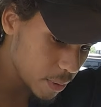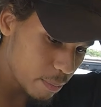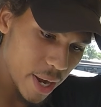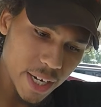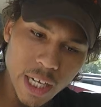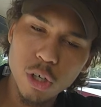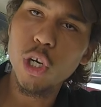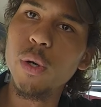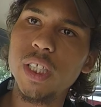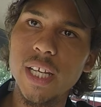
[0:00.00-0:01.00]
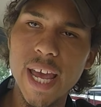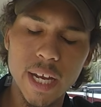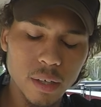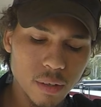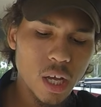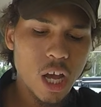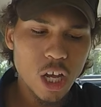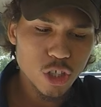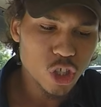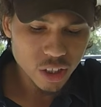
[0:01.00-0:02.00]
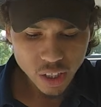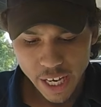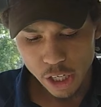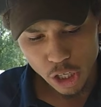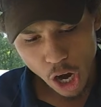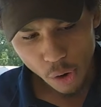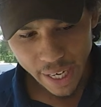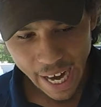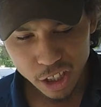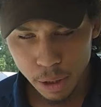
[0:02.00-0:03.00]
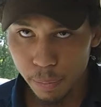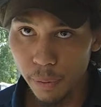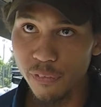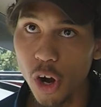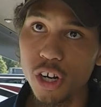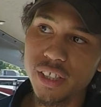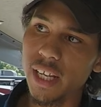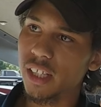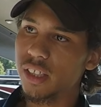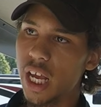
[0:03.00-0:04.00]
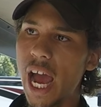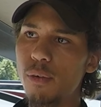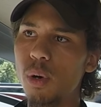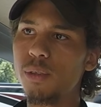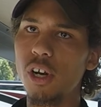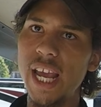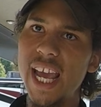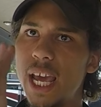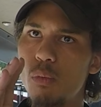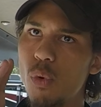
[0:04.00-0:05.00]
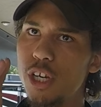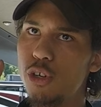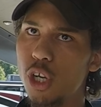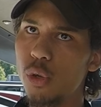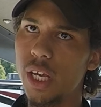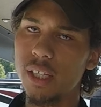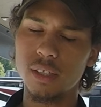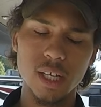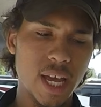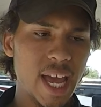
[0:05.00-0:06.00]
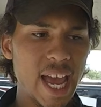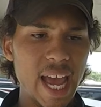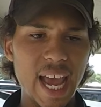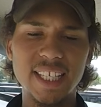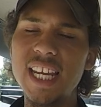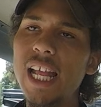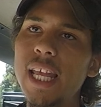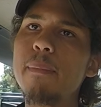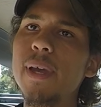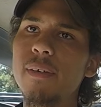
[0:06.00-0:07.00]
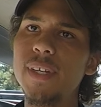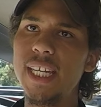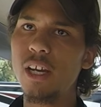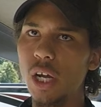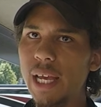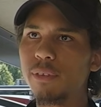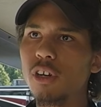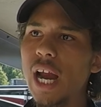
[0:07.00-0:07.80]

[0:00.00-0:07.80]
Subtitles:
a button, it'll do its thing. Just letting you know, it actually prefers that the slide rooms are in when you do this. Gotcha. It's not that big of a deal if they're